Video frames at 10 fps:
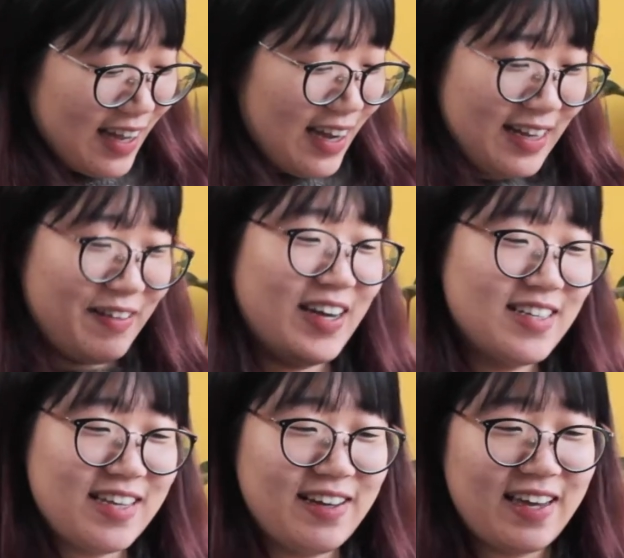anyway,
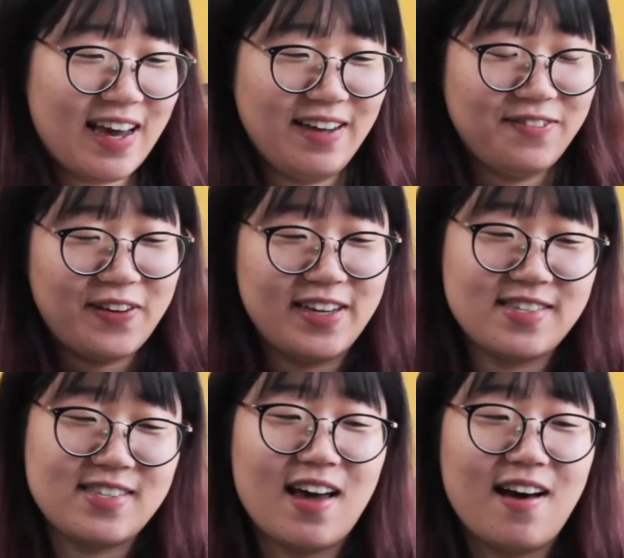so again,
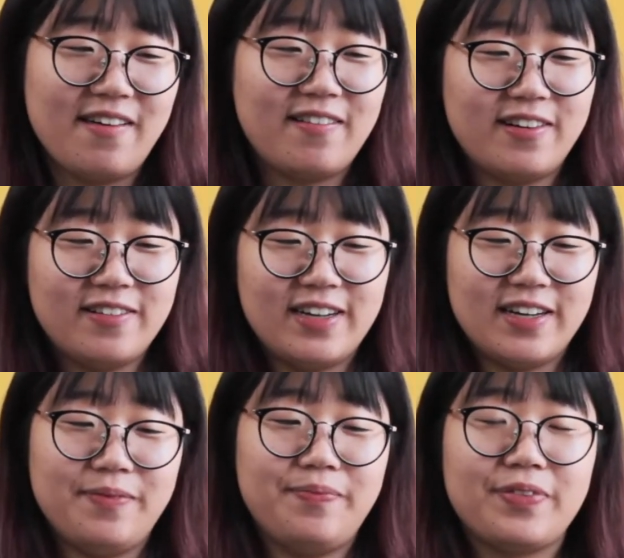first I got
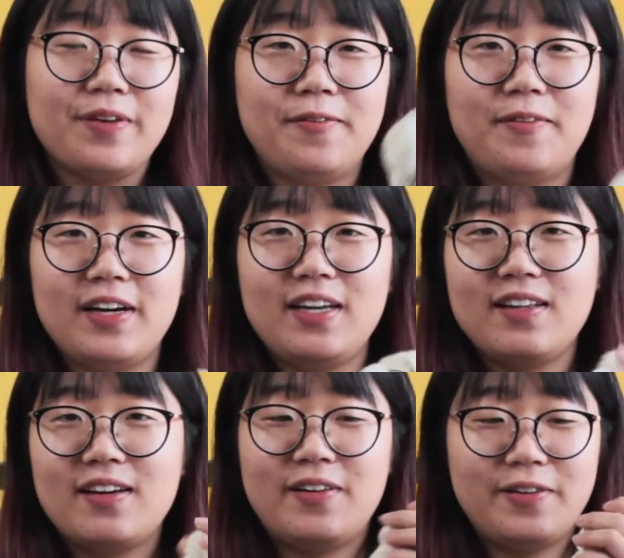
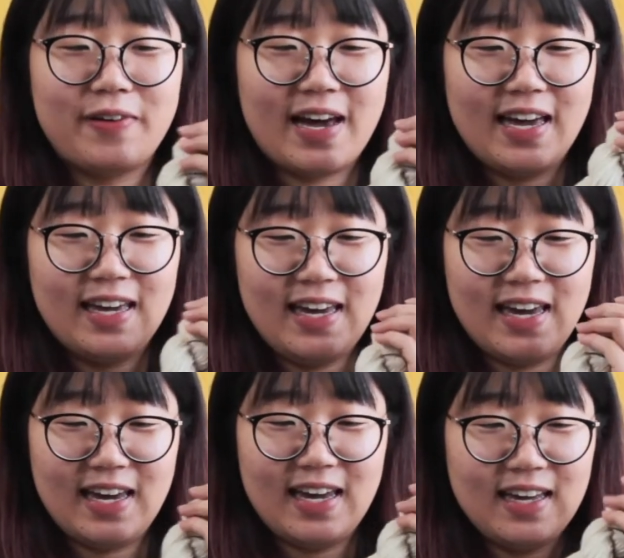white colourway
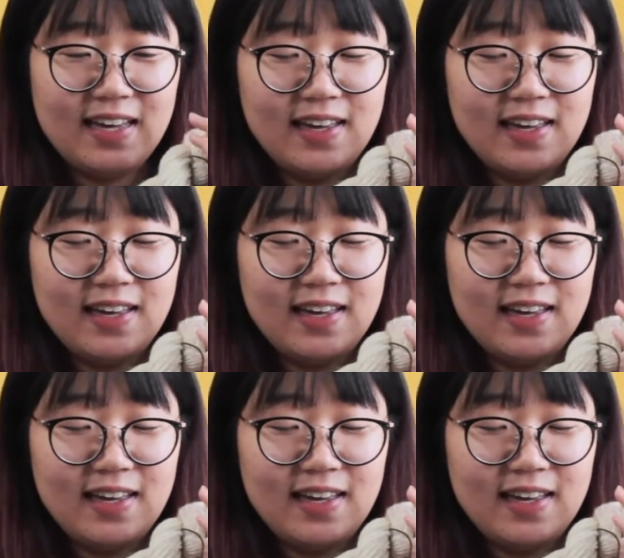here,